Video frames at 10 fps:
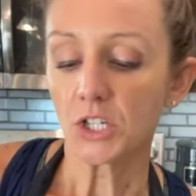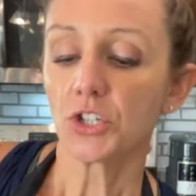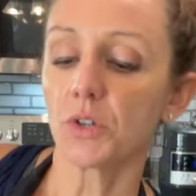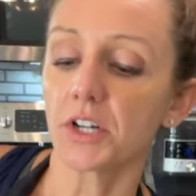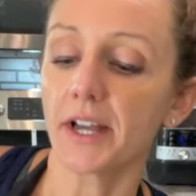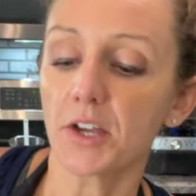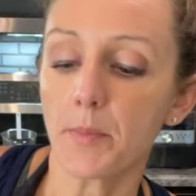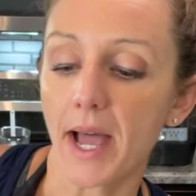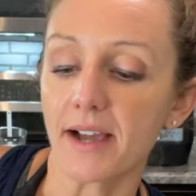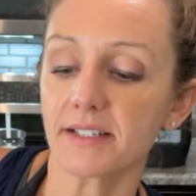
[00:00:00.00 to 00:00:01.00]
$200
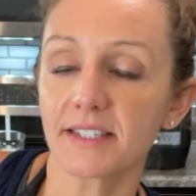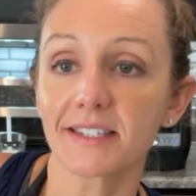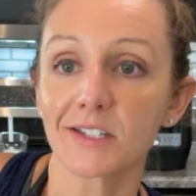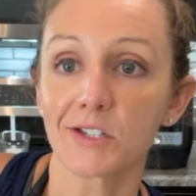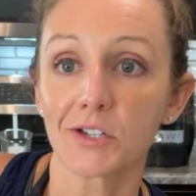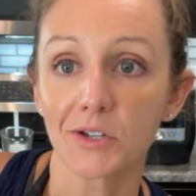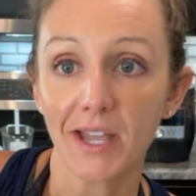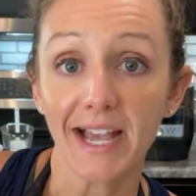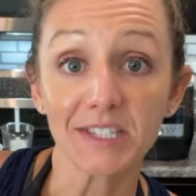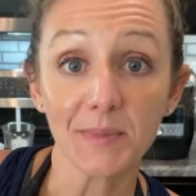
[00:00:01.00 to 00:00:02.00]
box.
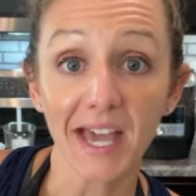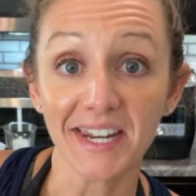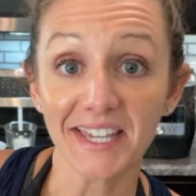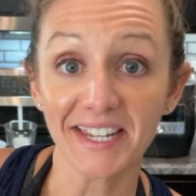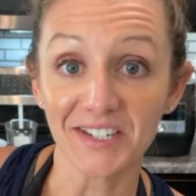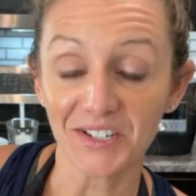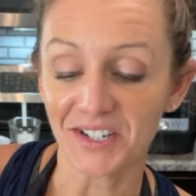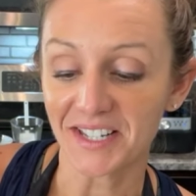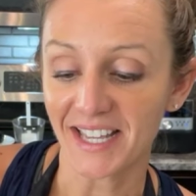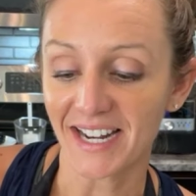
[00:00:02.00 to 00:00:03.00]
Ask me how to get
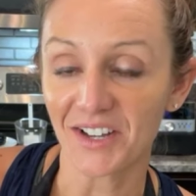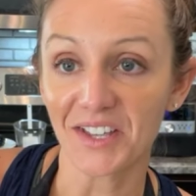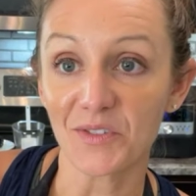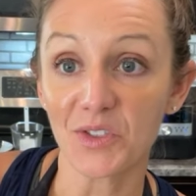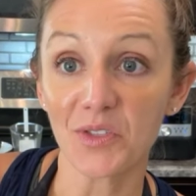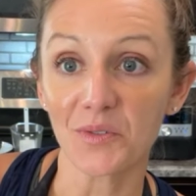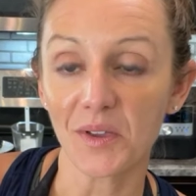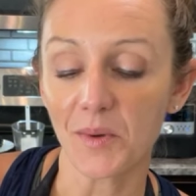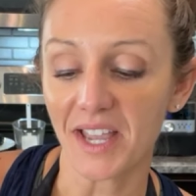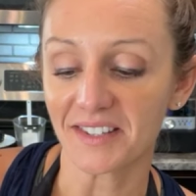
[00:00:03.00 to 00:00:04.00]
entered, and I'll give you the three
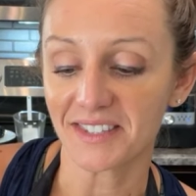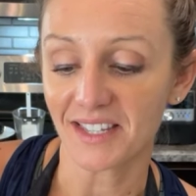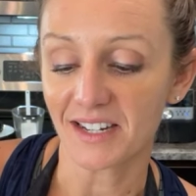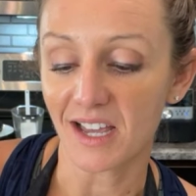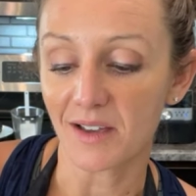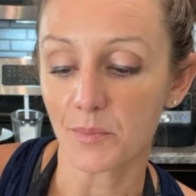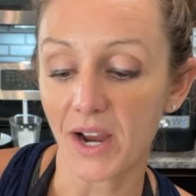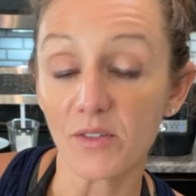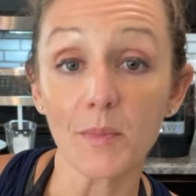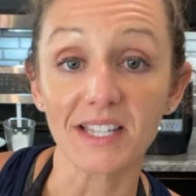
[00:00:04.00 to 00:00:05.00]
ways in a
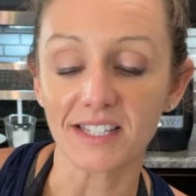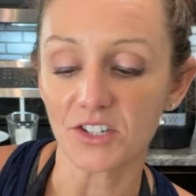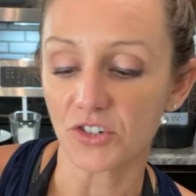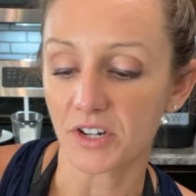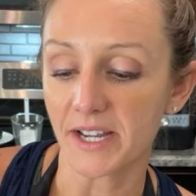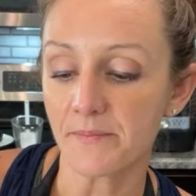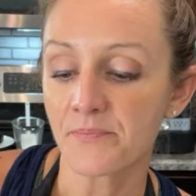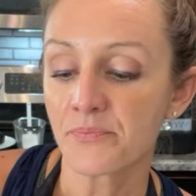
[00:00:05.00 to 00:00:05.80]
private message. All right.